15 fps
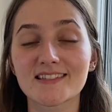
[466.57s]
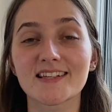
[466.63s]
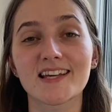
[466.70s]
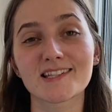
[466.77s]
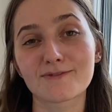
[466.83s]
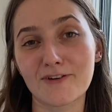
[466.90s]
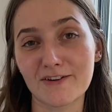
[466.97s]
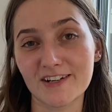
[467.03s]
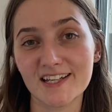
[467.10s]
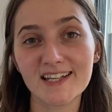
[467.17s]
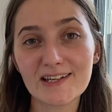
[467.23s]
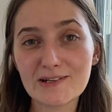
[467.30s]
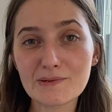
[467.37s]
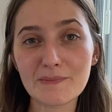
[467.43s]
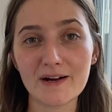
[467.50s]
it's very
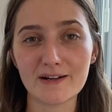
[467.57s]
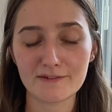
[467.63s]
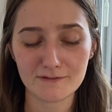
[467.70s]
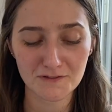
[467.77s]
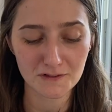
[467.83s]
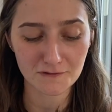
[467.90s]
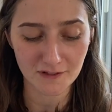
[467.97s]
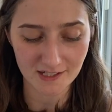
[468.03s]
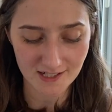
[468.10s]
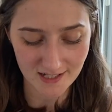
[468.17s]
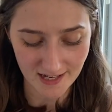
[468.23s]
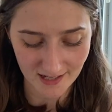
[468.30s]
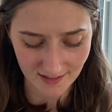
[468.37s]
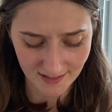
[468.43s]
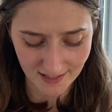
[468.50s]
cute, but for
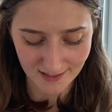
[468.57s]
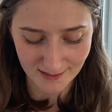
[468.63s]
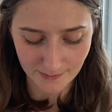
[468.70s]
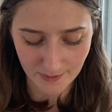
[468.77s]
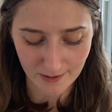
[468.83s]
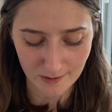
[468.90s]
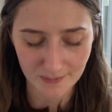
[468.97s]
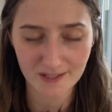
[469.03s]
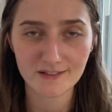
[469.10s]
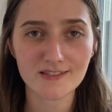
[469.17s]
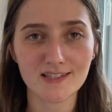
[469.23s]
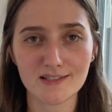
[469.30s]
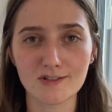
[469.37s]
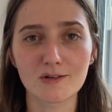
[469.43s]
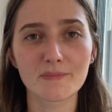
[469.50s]
functionality as well, because
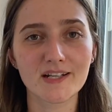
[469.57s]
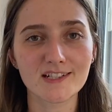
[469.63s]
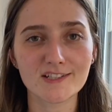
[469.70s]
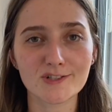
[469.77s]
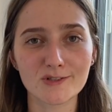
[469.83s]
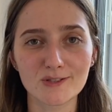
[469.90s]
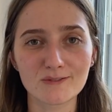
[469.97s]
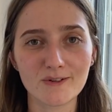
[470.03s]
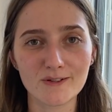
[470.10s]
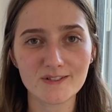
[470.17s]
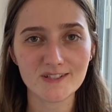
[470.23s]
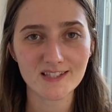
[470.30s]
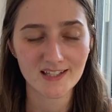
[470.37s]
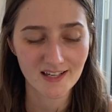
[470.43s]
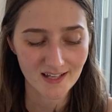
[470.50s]
there's not many short
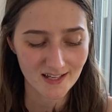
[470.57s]
rows.